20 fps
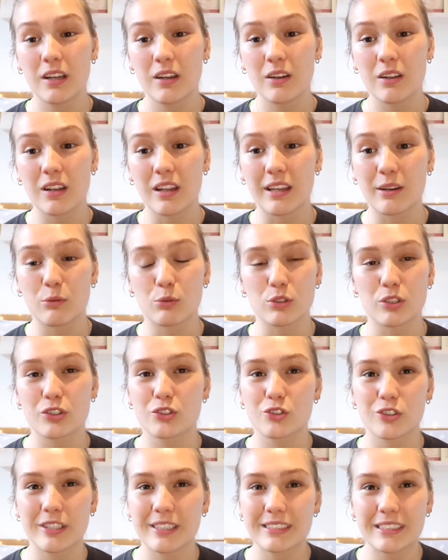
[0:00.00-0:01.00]
like
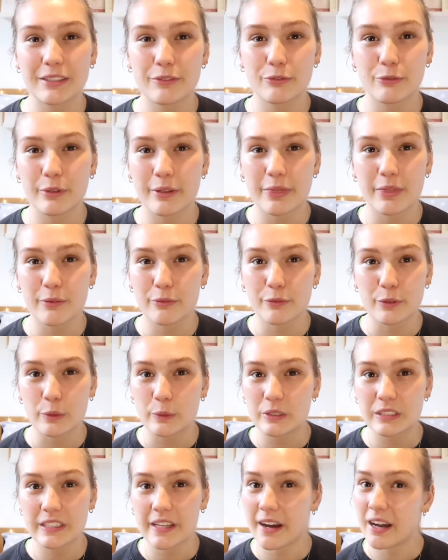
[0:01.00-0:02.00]
restrictive with the foods
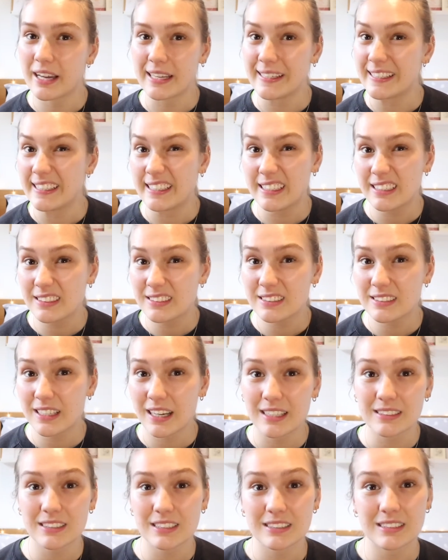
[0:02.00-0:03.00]
that I eat
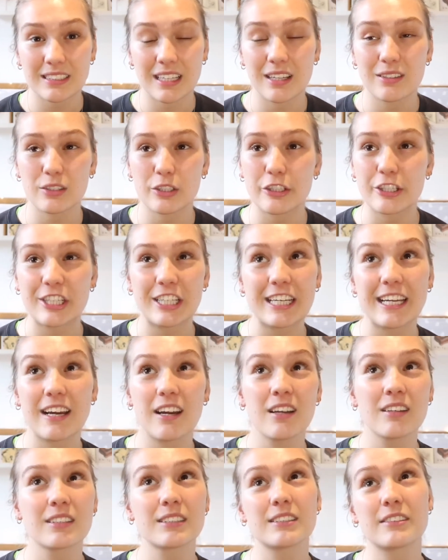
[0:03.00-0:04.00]
as I said earlier
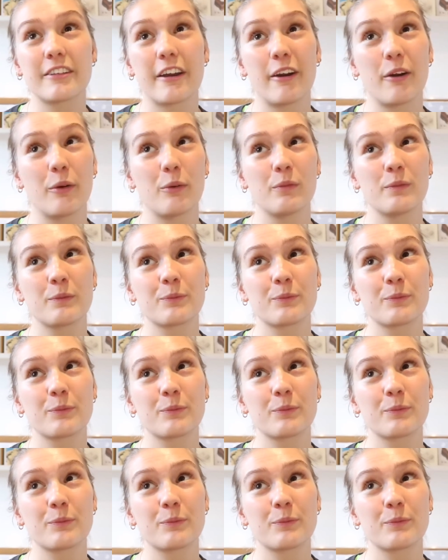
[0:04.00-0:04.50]
so